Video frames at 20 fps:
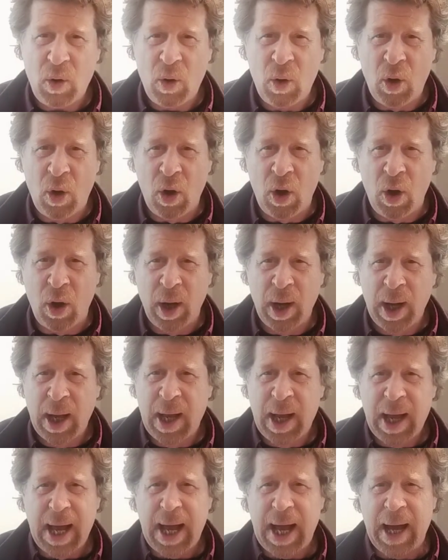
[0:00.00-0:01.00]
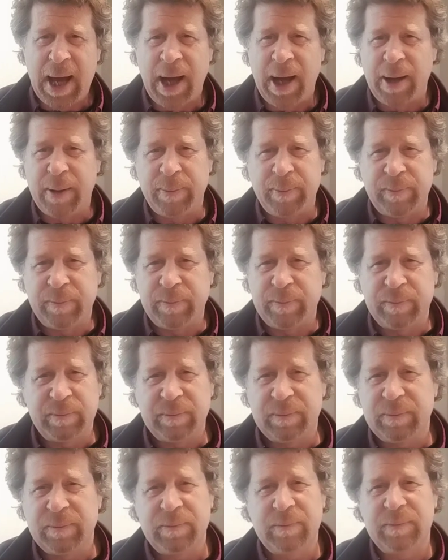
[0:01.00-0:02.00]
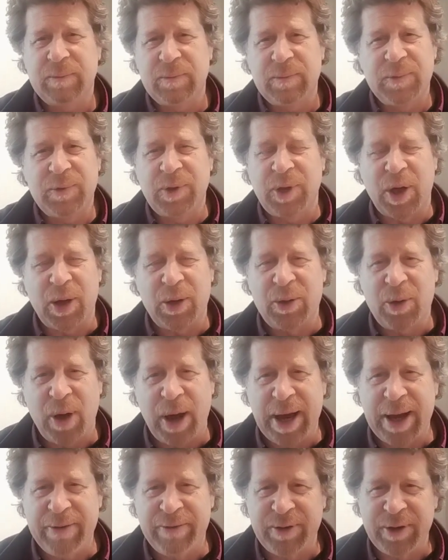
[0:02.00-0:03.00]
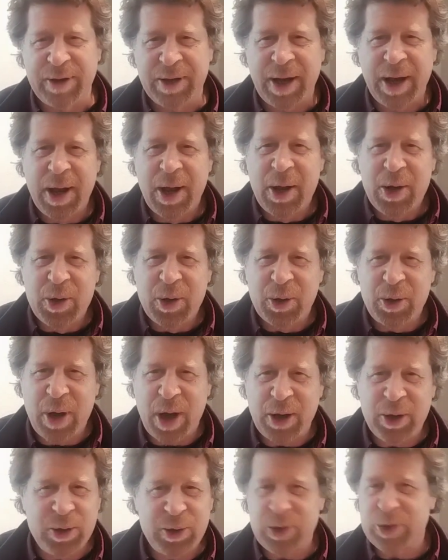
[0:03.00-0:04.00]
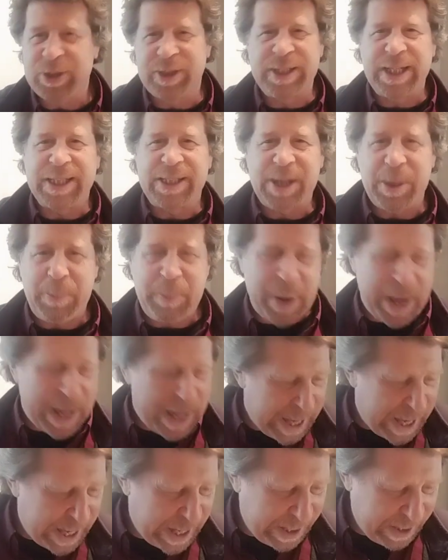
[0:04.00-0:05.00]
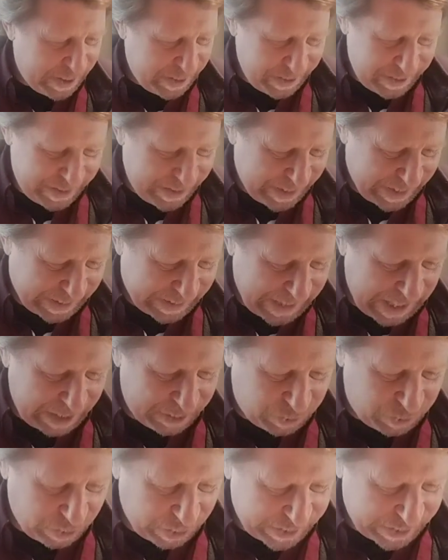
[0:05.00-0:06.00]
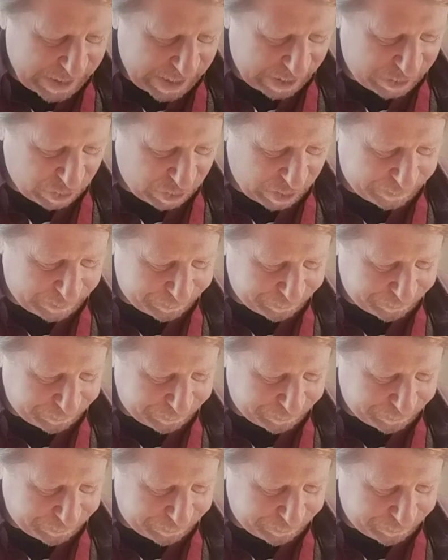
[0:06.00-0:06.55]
or um, you know, not even you're not you just disappear, etc. etc.